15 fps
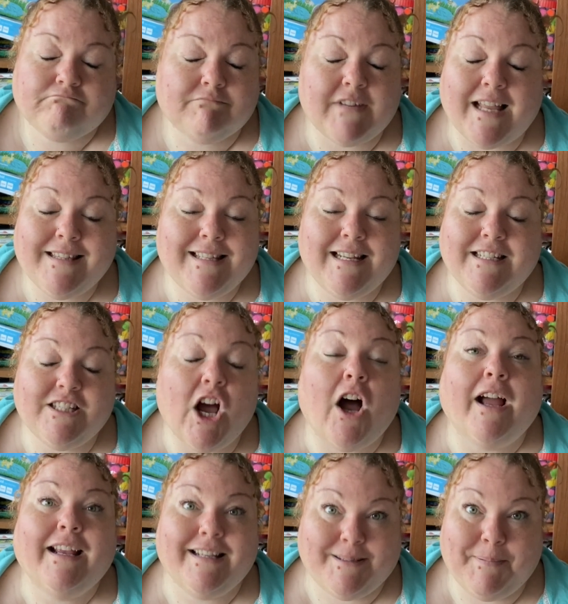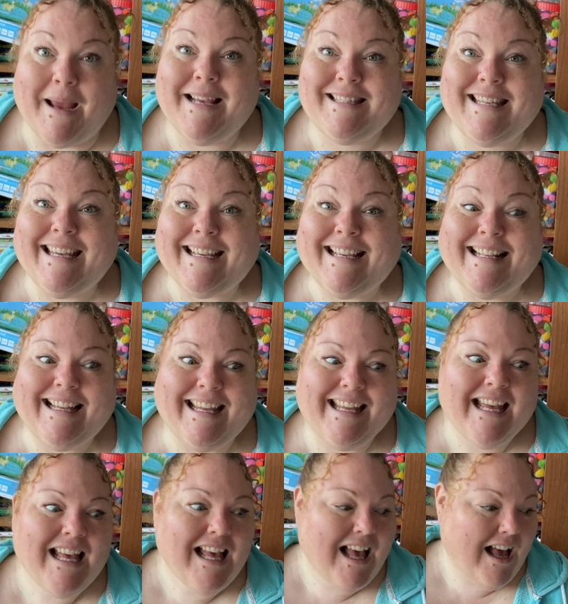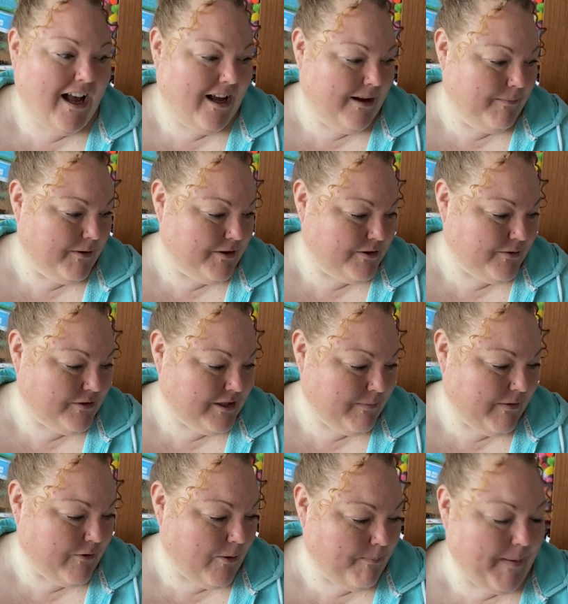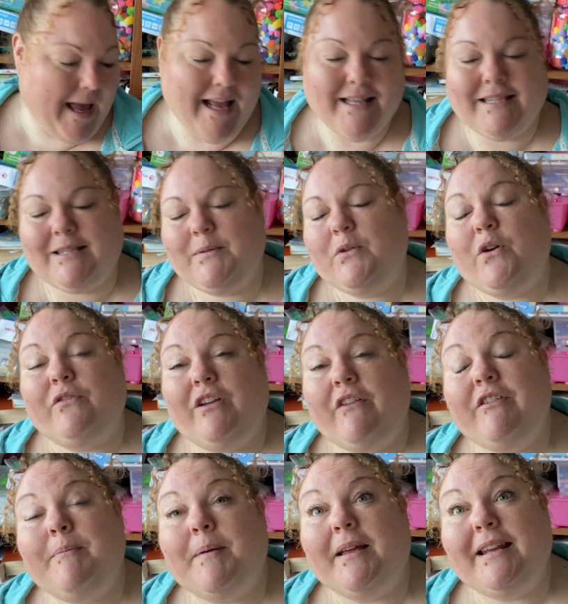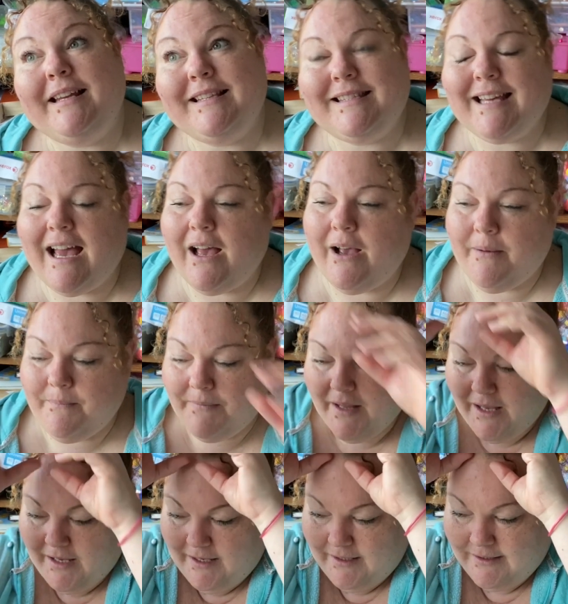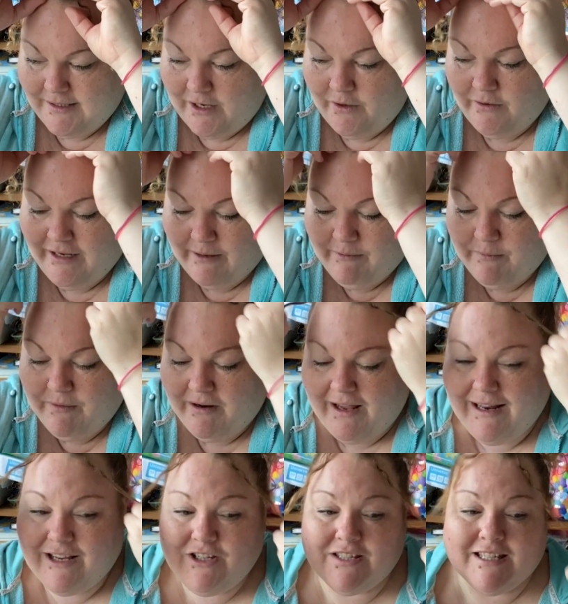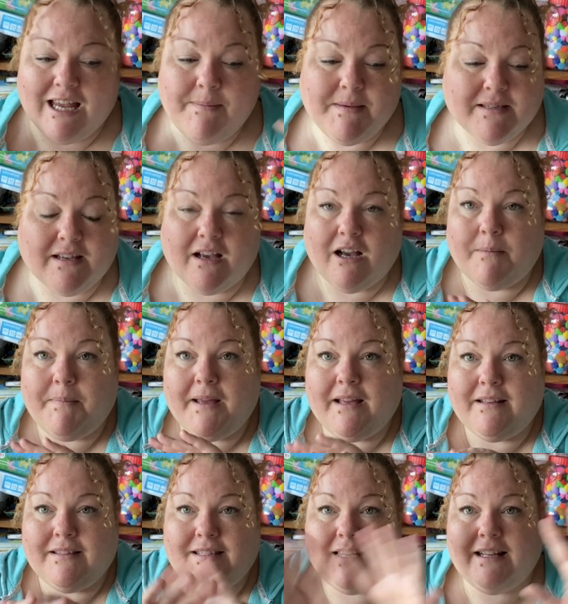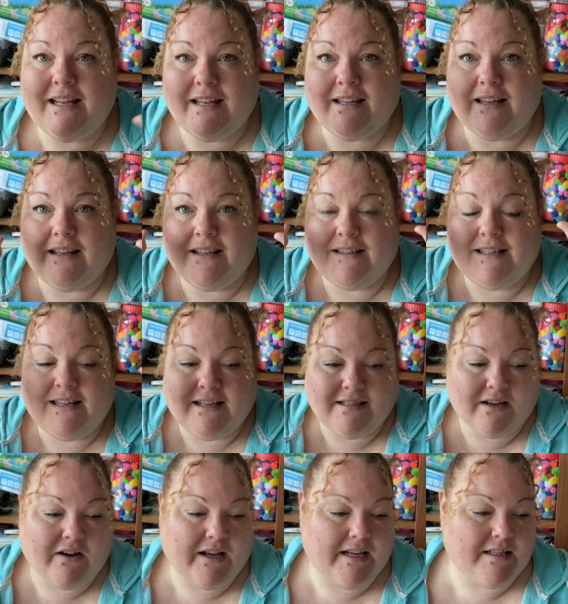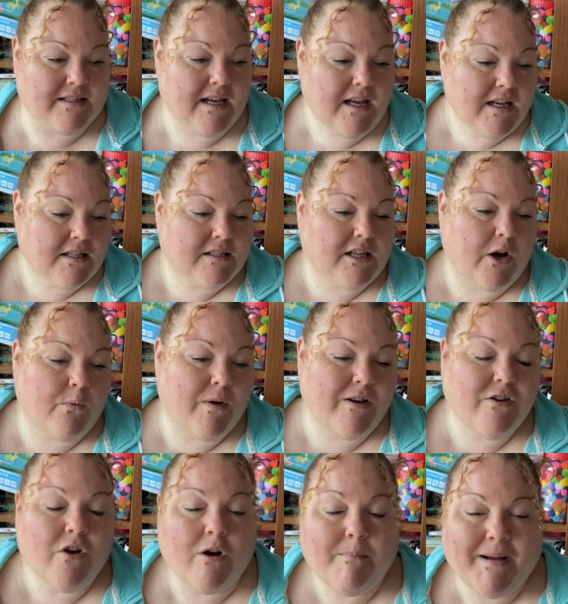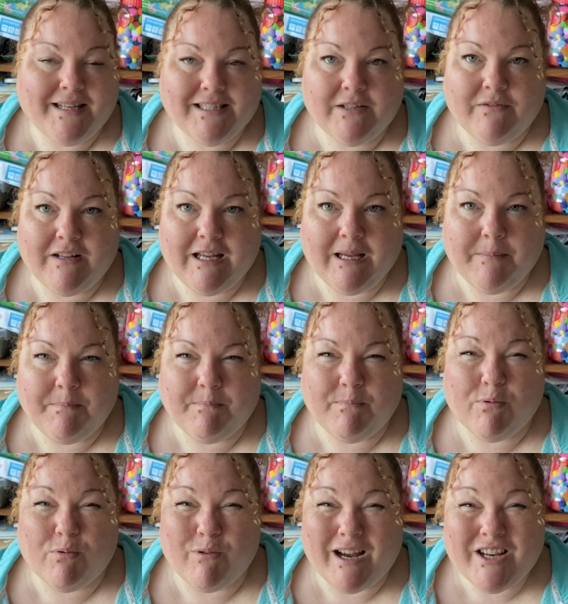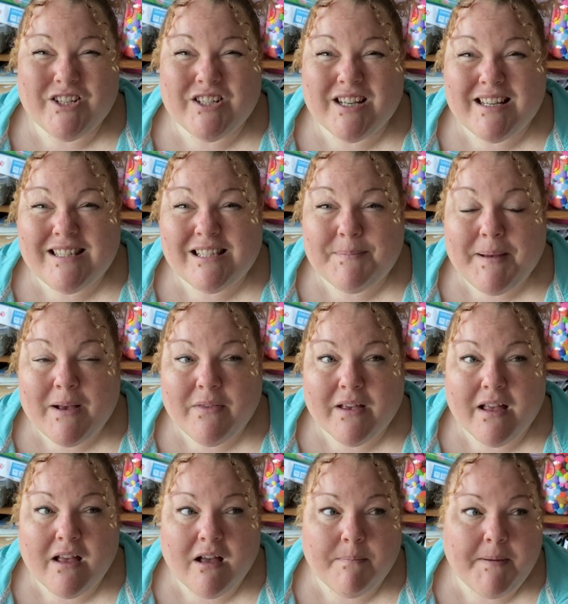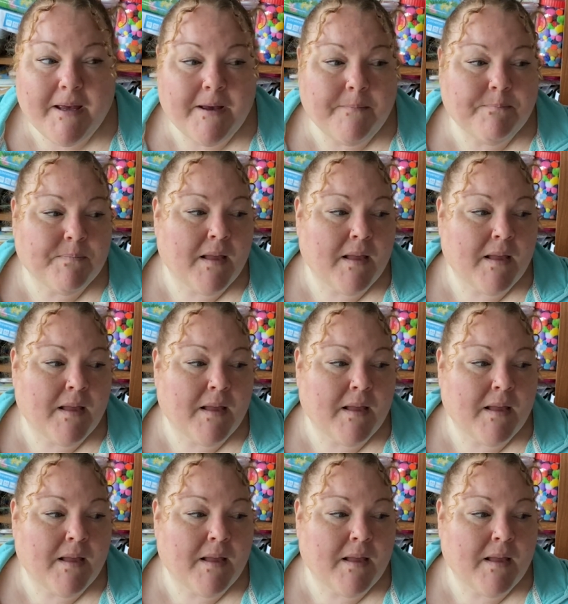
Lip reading: until it dies, basically. Because also we've got pets. We've got fluffy bunnies. So yeah, we were like, let's just keep this carpet until it dies. So we're not massively precious about the carpet,